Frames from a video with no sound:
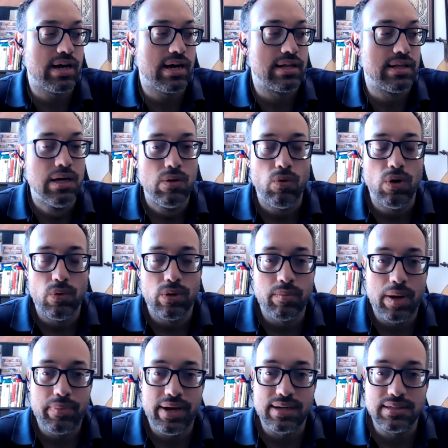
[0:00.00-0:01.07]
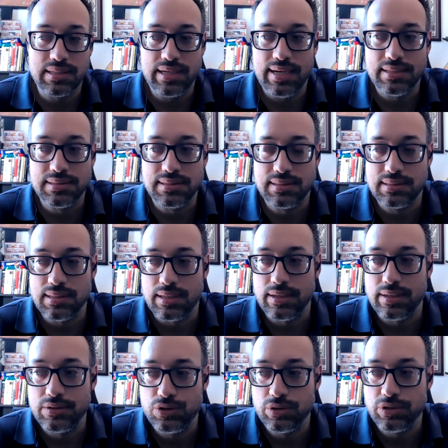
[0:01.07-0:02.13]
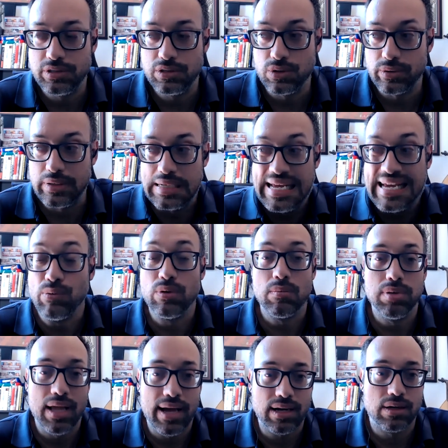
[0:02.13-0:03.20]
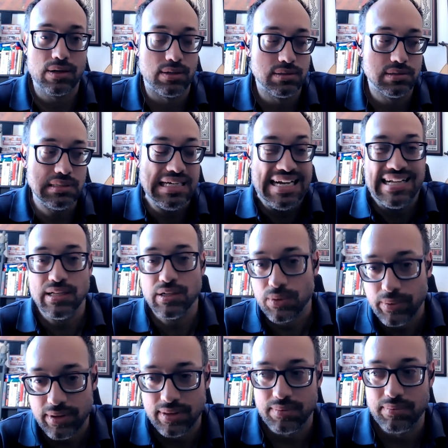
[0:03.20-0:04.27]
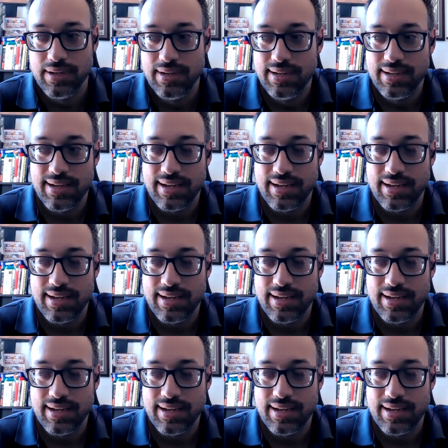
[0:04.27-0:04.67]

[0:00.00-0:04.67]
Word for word: and what one of my past guests, uh, Jewish historian Edwin Black, calls the algorithm